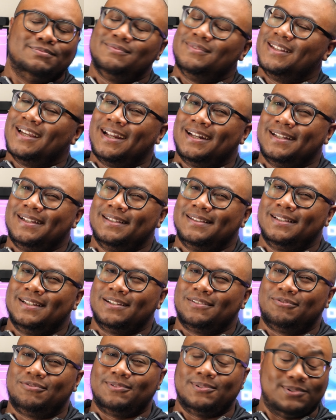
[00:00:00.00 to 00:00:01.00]
Not a good
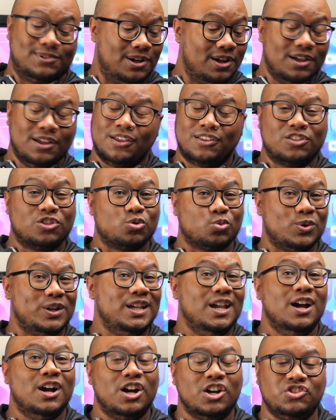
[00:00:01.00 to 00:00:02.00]
look for
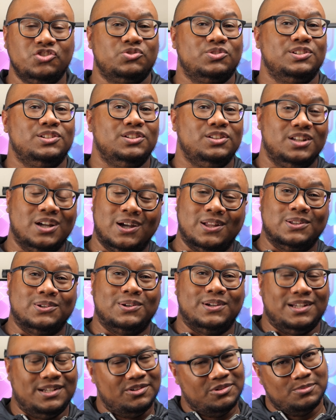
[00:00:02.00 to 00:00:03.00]
$300
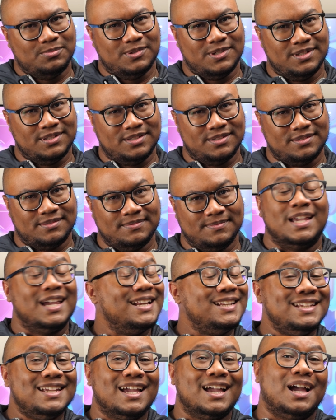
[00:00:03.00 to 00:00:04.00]
earbuds.
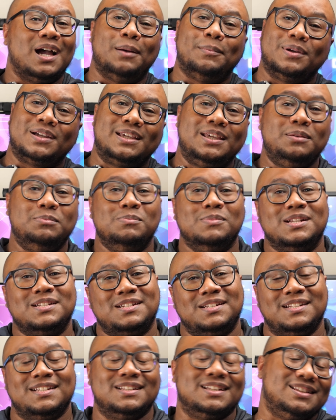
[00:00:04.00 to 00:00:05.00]
And yeah, I'm gonna keep
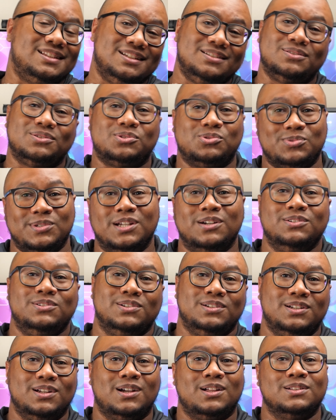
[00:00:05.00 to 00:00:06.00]
mentioning that these are
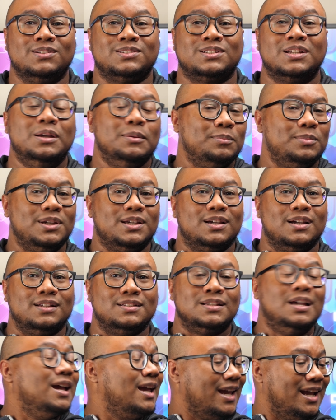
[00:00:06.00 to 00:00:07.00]
$300
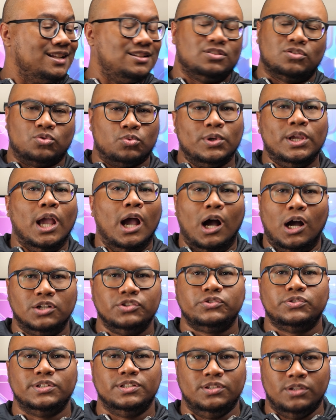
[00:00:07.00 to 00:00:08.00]
because it's
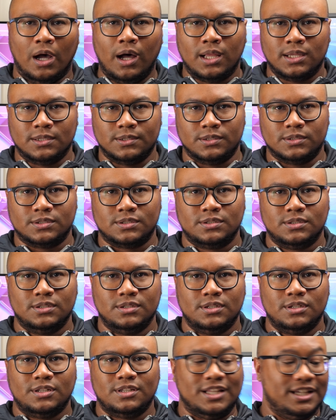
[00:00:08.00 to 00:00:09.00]

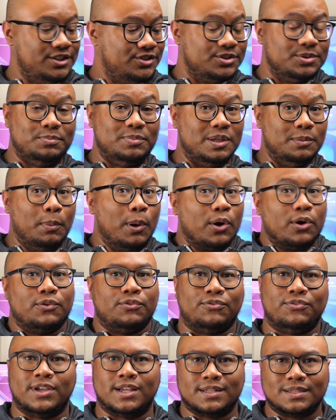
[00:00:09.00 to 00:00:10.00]
$300. They should be
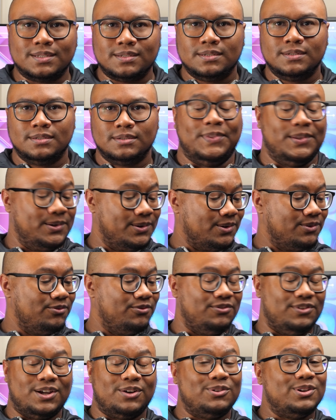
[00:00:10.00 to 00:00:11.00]
perfect. There are
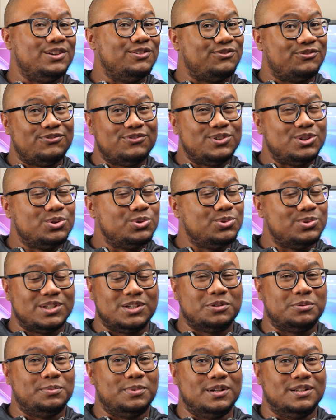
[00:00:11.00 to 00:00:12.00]
very few
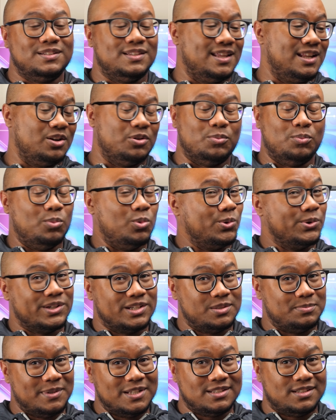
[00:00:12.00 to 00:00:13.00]
earbuds that are more
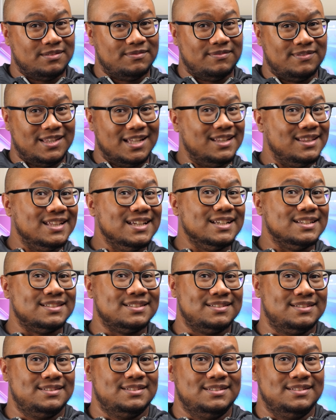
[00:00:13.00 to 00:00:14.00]
expensive than
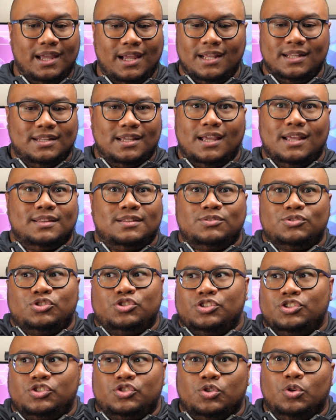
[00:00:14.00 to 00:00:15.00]
this. And there's
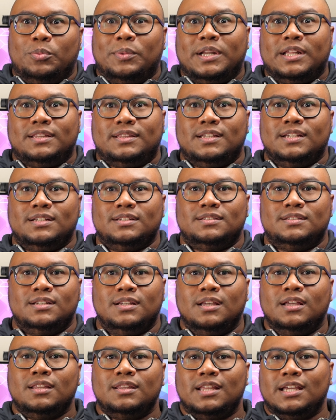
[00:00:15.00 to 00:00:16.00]
just so many things
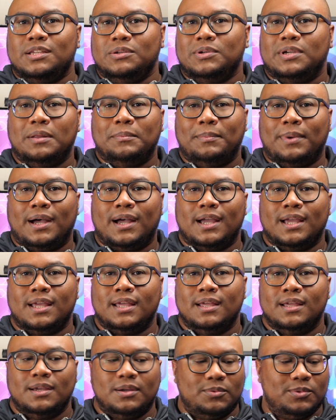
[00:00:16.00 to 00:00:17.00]
that you can
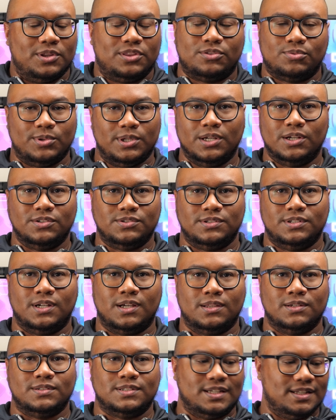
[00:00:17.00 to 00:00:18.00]
buy with
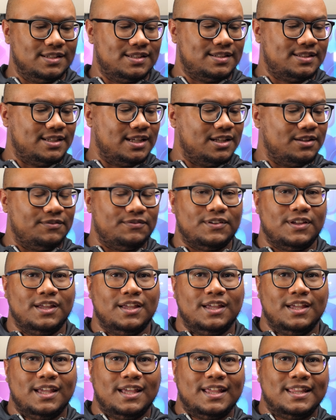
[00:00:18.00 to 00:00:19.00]
$300 instead of
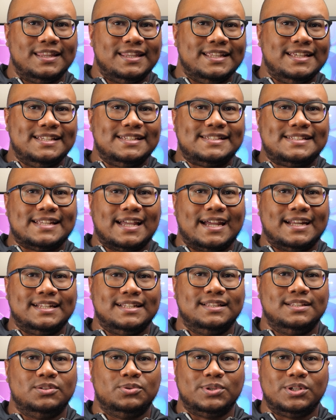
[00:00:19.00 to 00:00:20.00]
these
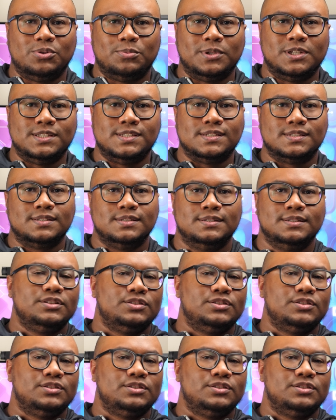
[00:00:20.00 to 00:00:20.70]
tiny little earbuds.